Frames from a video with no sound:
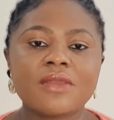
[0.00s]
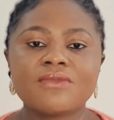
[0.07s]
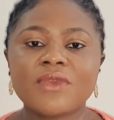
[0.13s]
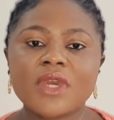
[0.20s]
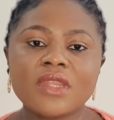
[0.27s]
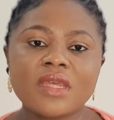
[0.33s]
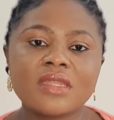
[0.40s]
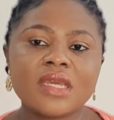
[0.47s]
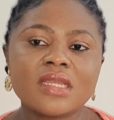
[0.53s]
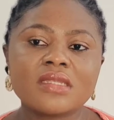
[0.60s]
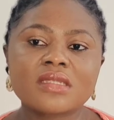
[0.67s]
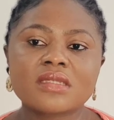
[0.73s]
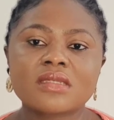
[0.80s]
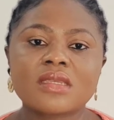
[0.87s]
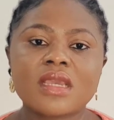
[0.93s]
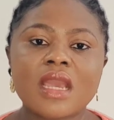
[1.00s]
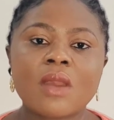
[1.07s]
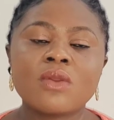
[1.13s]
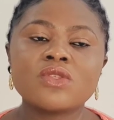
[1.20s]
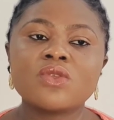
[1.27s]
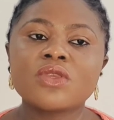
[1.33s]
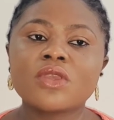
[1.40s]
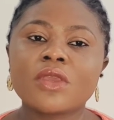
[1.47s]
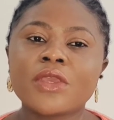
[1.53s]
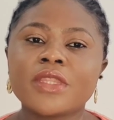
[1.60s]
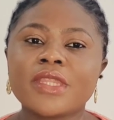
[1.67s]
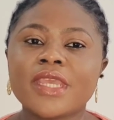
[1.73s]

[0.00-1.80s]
I found out that I was looking, okay,